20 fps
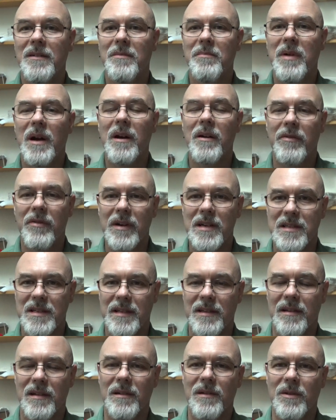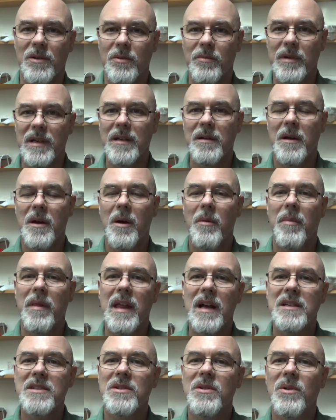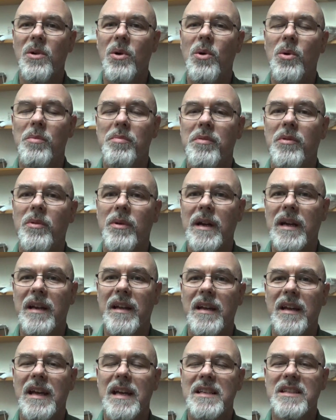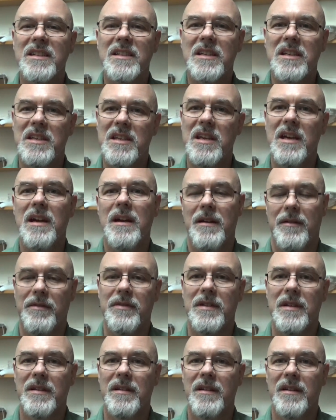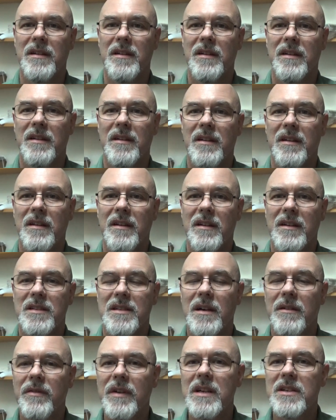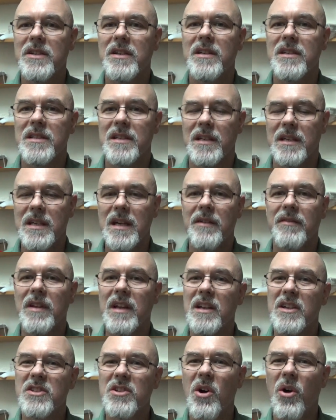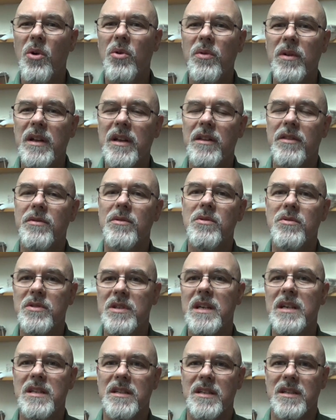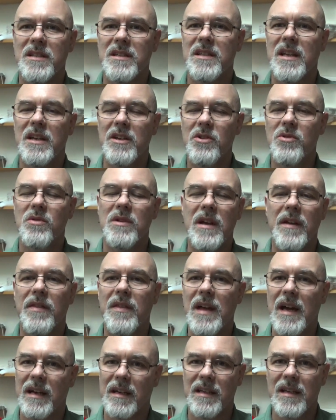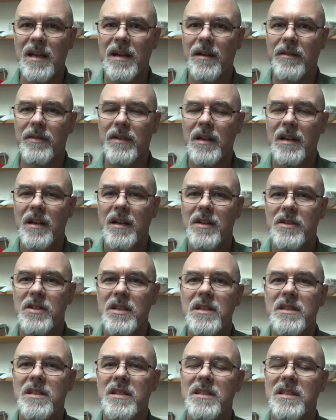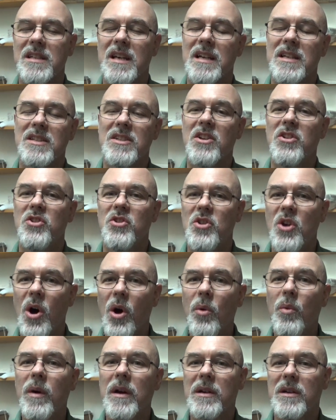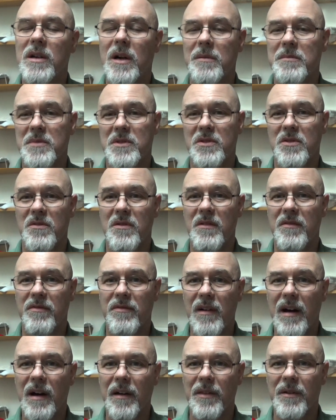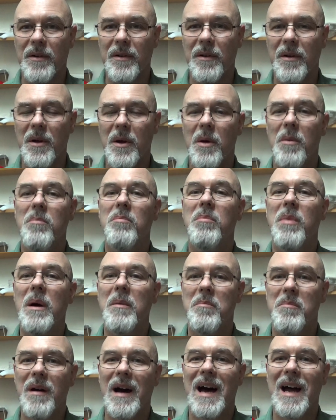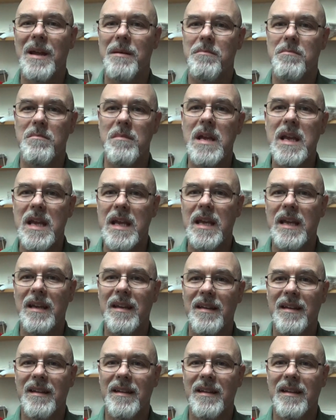paraphrasing there a little bit, but that's the whole point. It's a gift. Salvation is a gift, and it's only through Jesus that you get that gift. Jesus says, no one comes to the Father but by me.